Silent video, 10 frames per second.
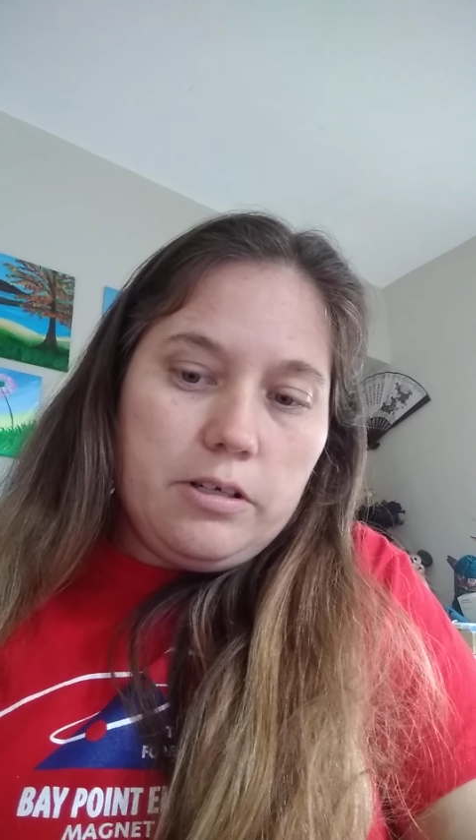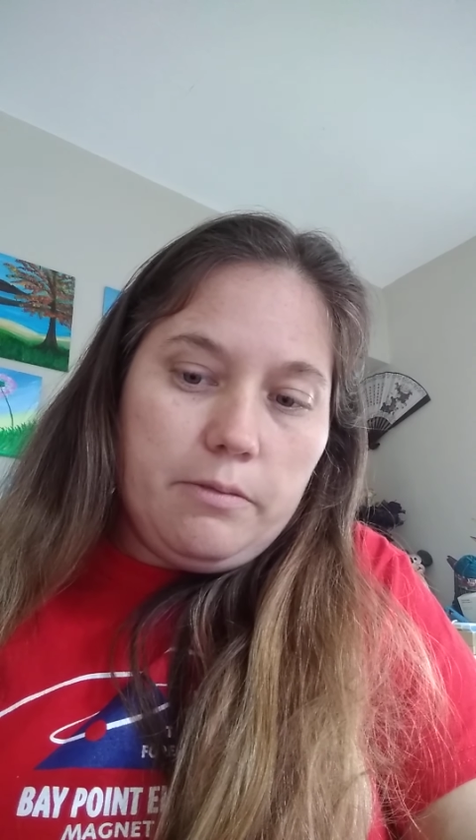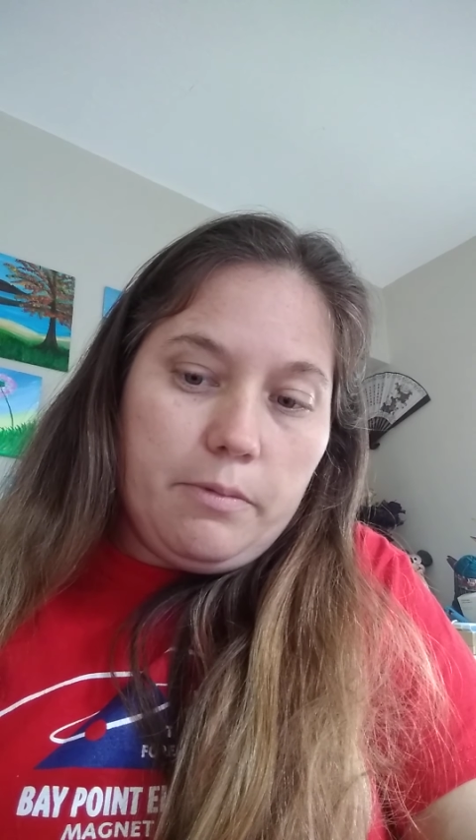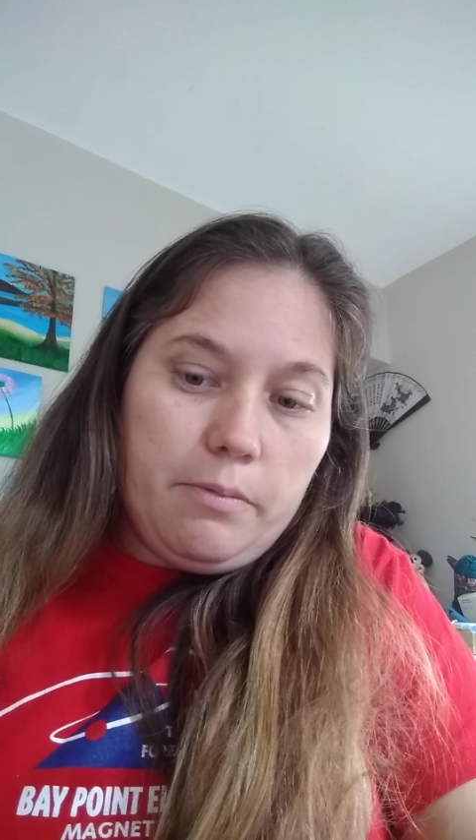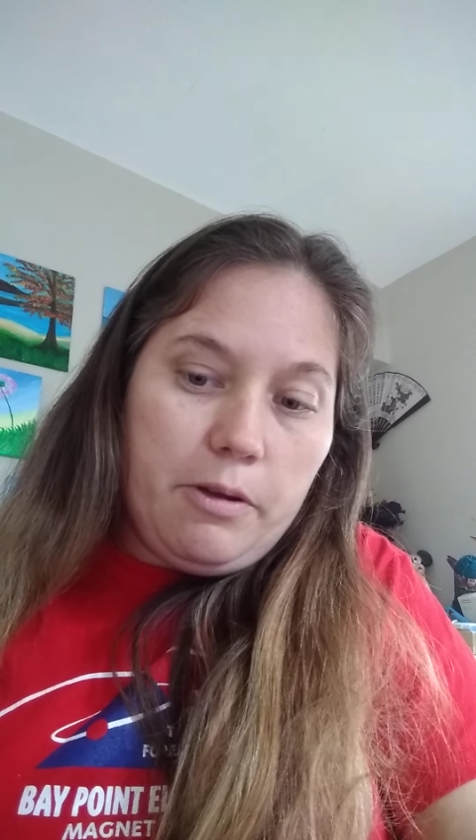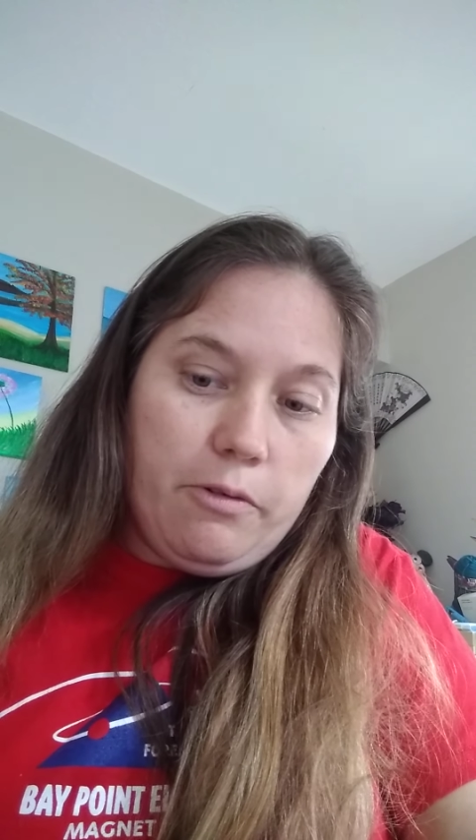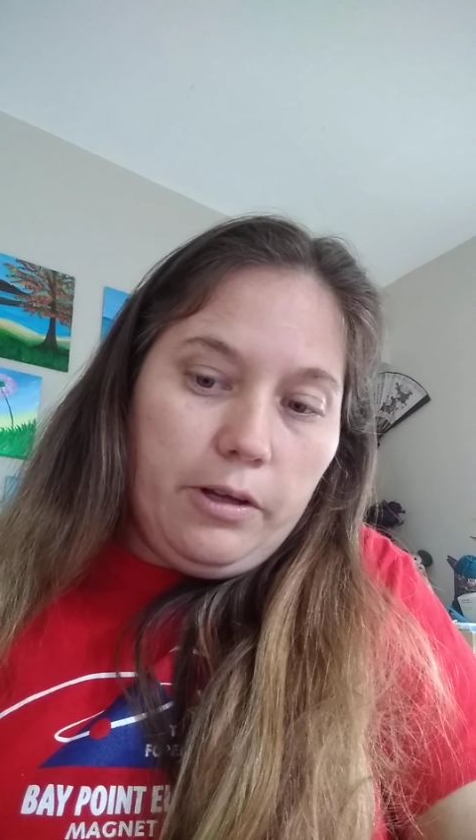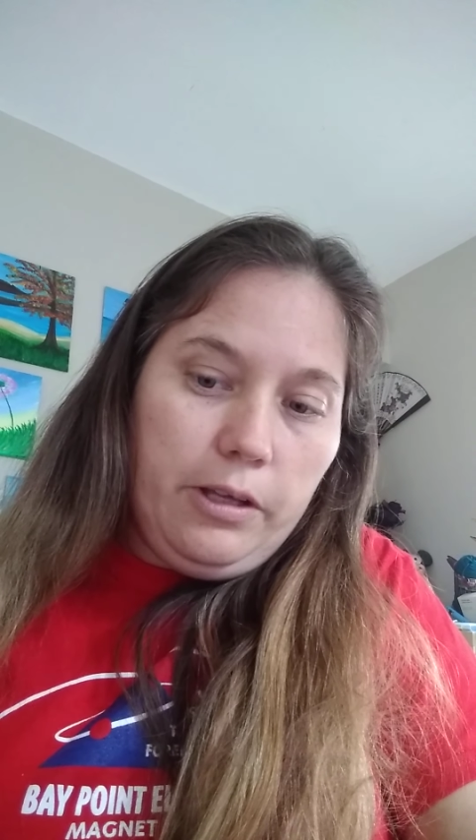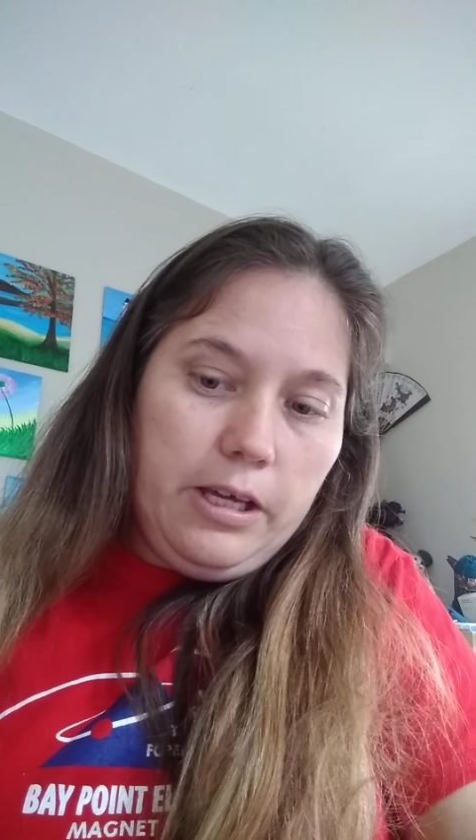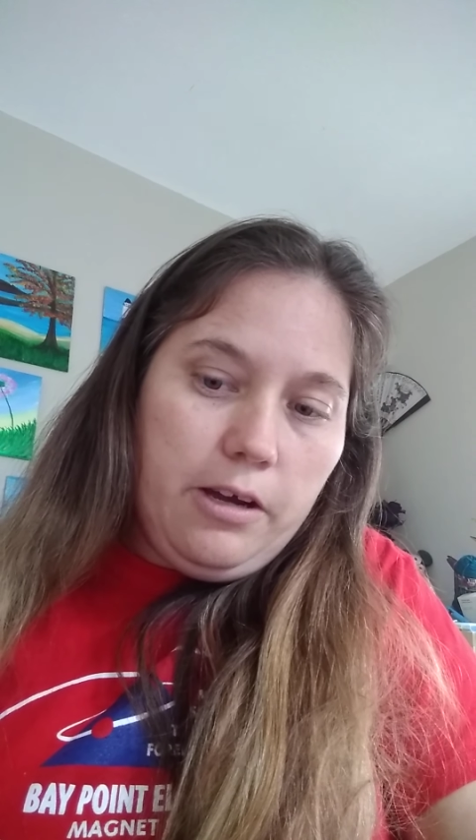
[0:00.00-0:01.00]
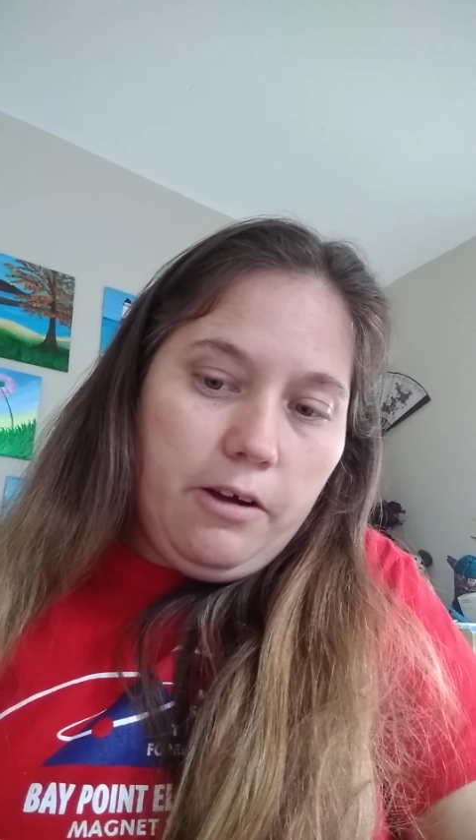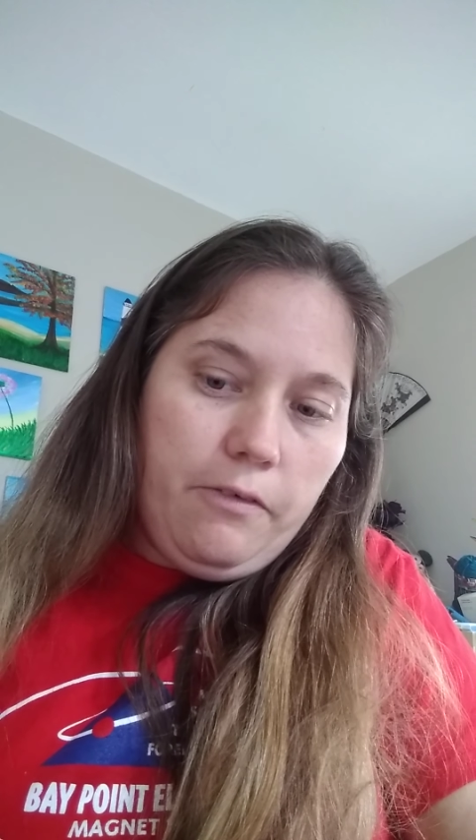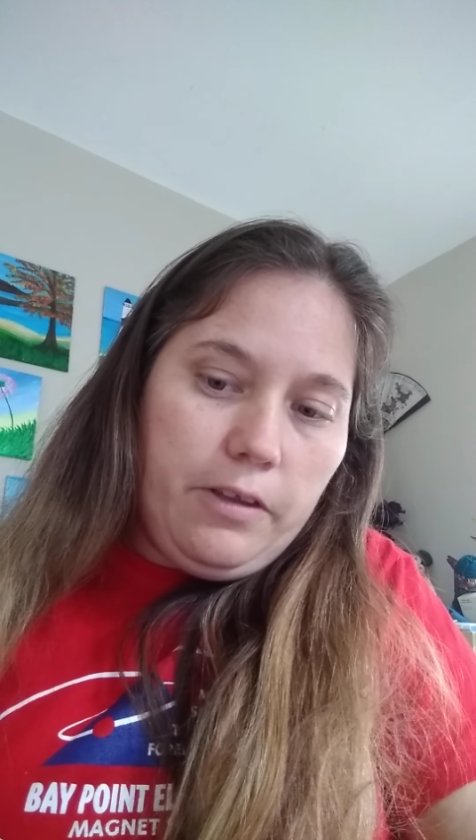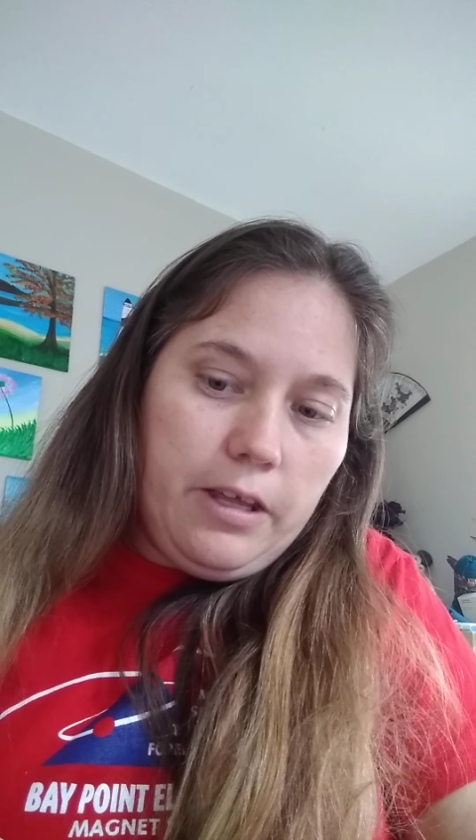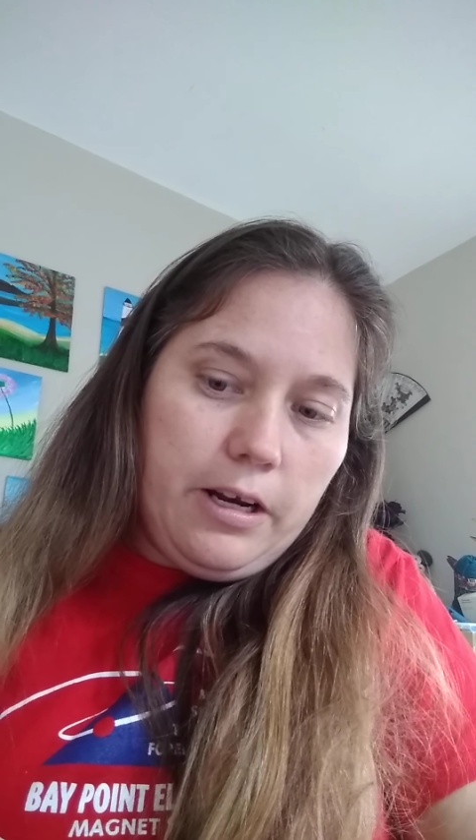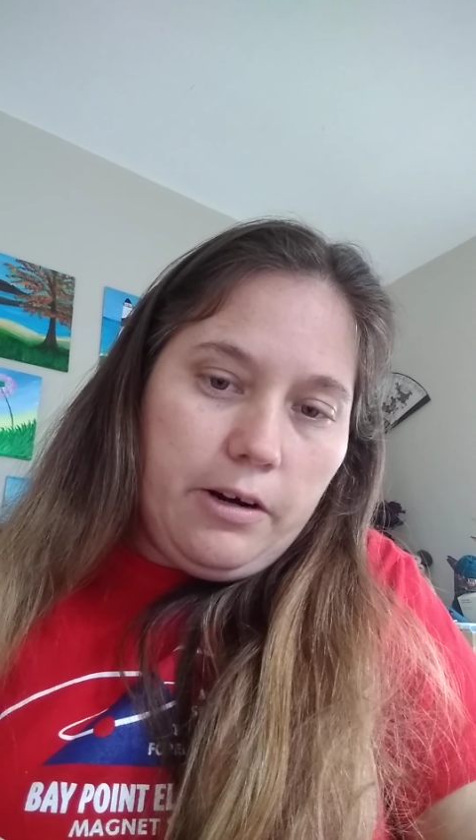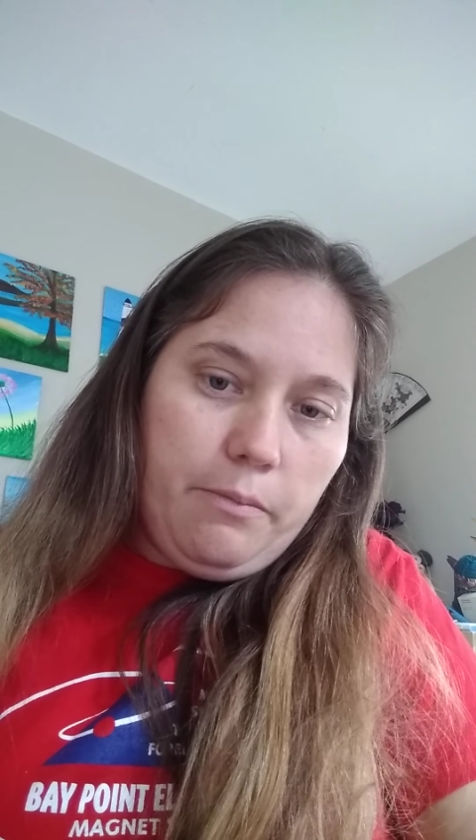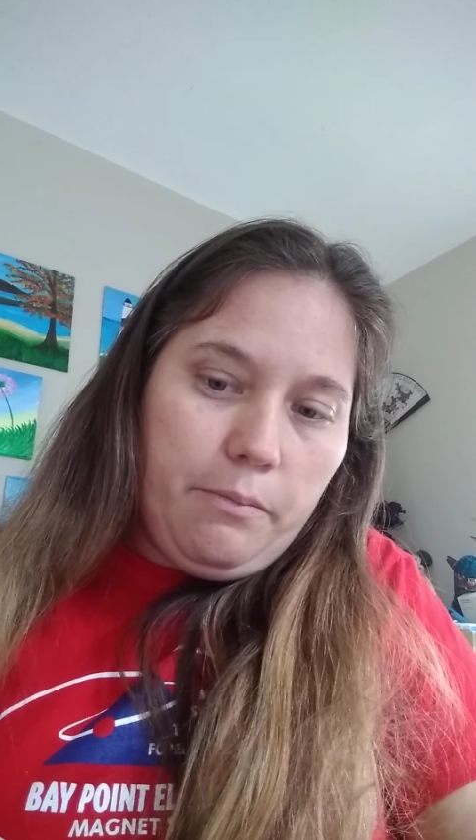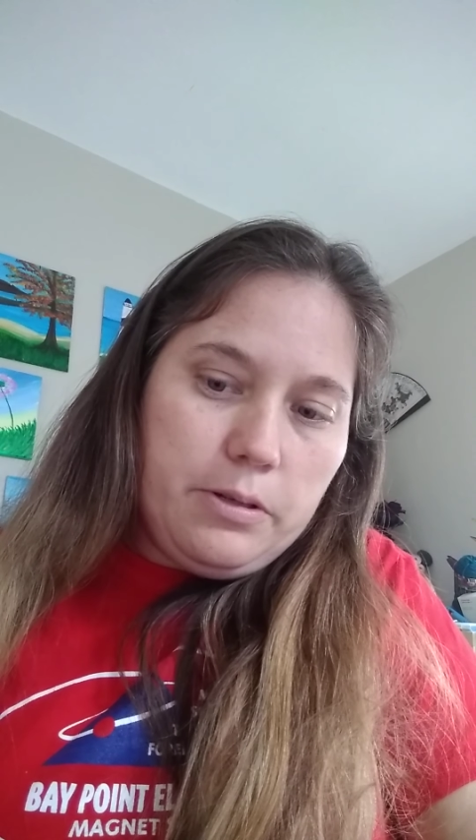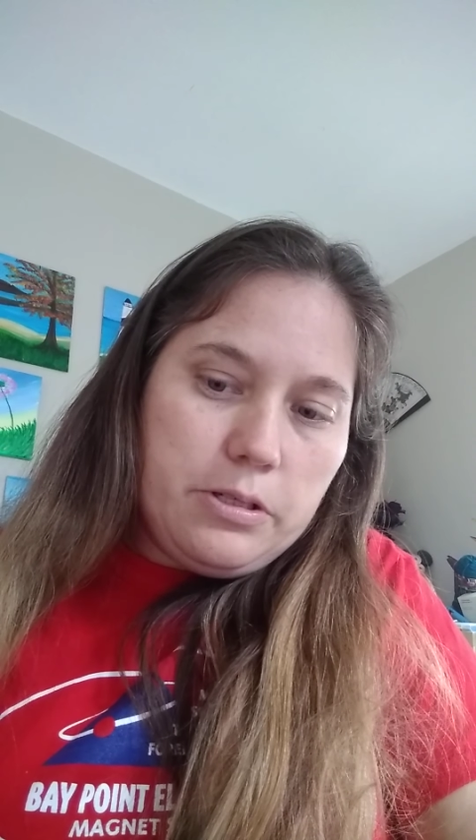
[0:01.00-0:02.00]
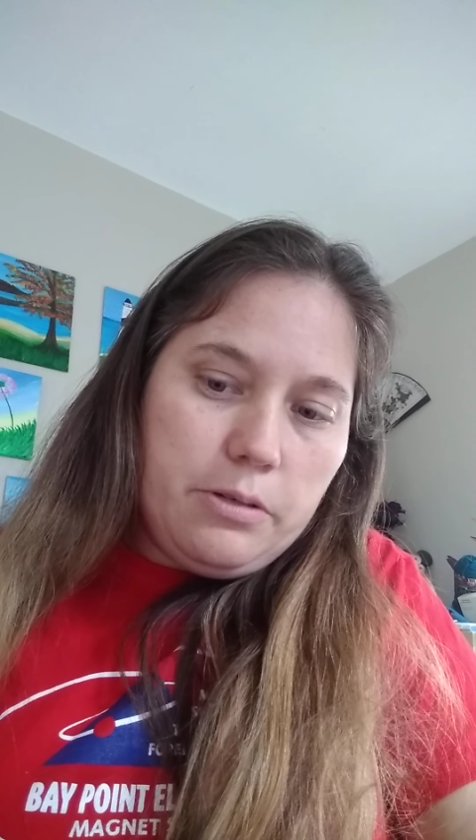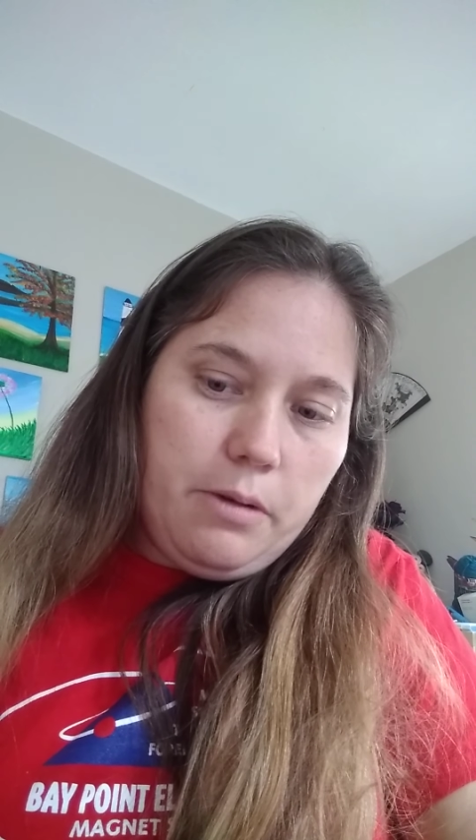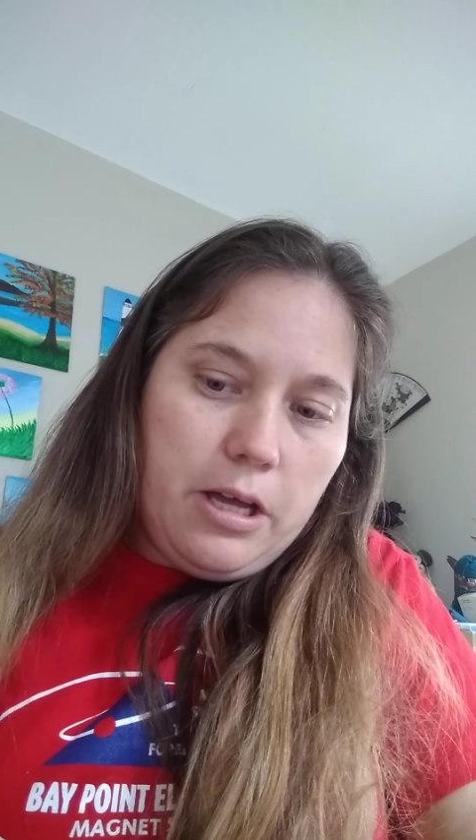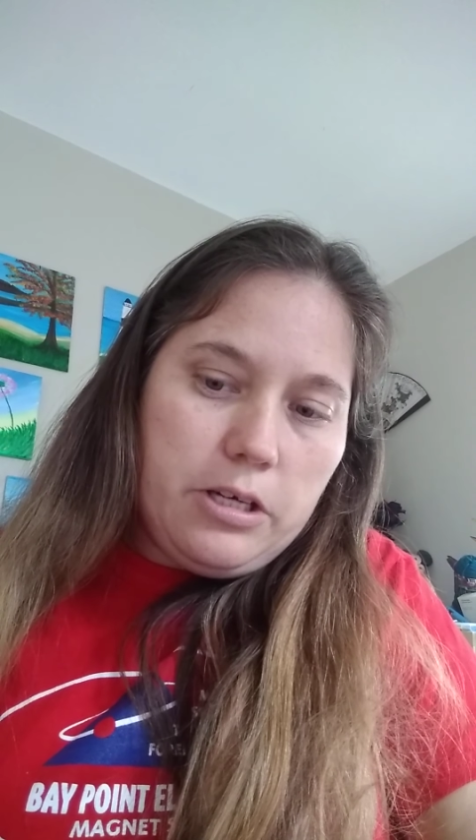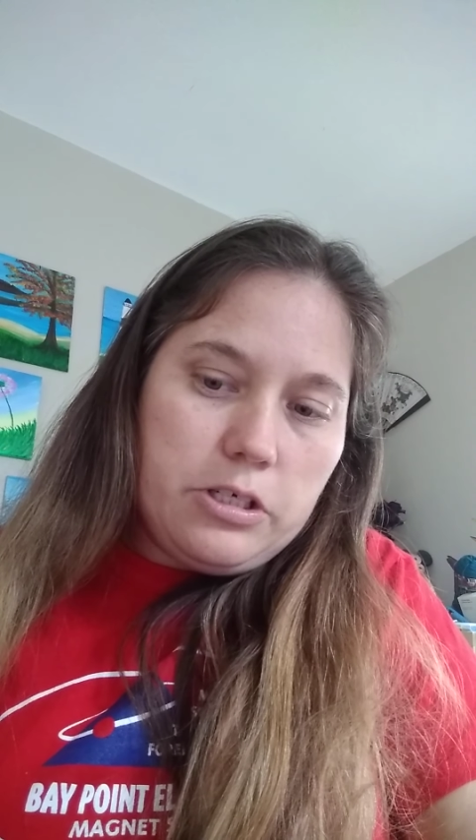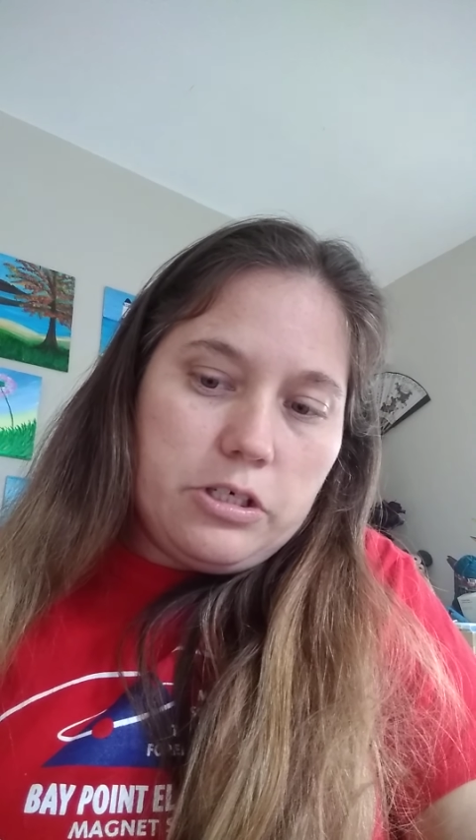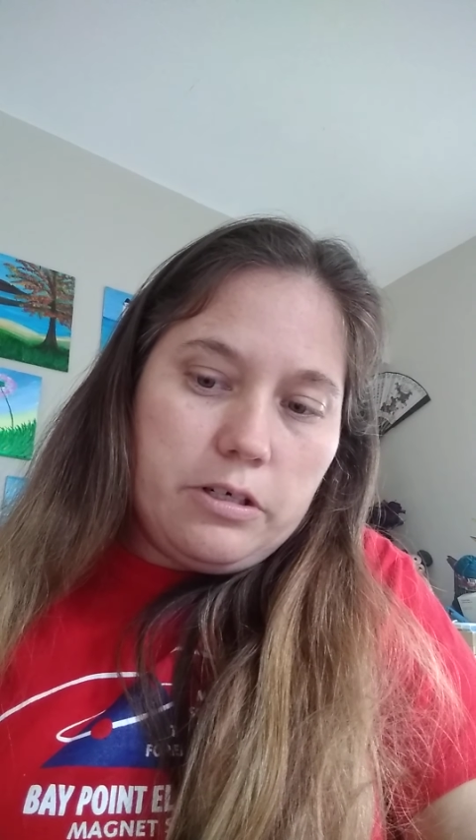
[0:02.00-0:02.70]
And be really careful that I don't put too much.